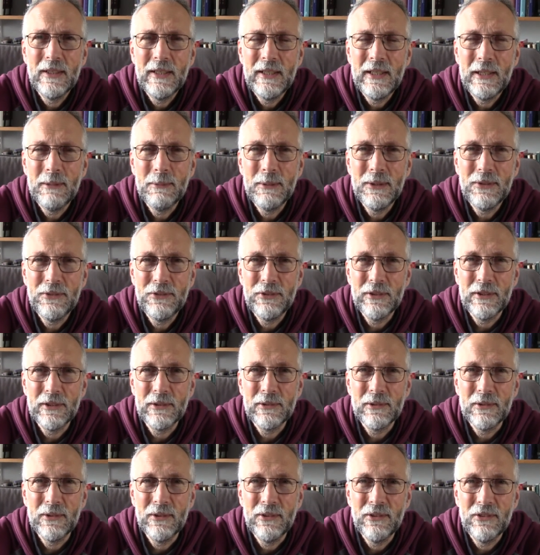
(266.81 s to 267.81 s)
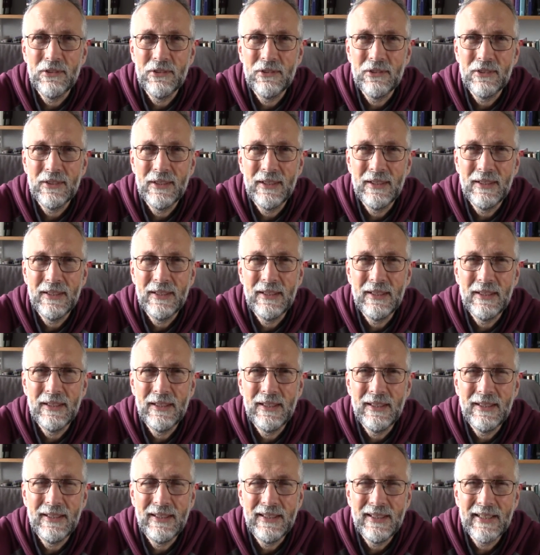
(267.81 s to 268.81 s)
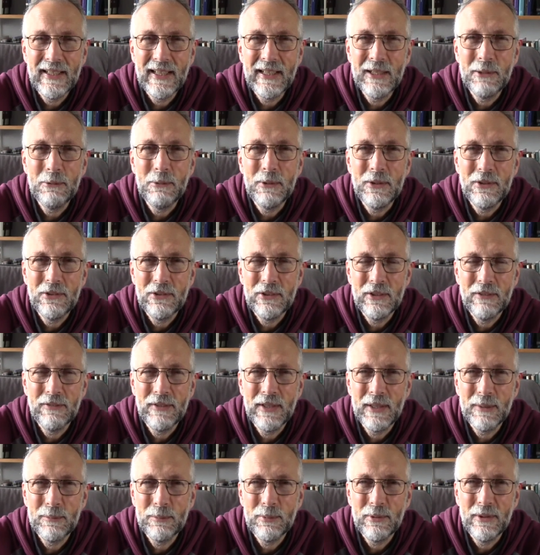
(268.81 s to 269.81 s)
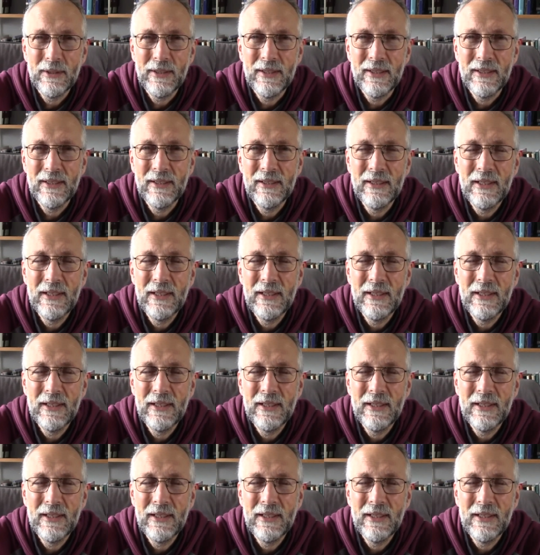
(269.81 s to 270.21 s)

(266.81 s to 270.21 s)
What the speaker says: He went to the cross, in the anguish of that prayer.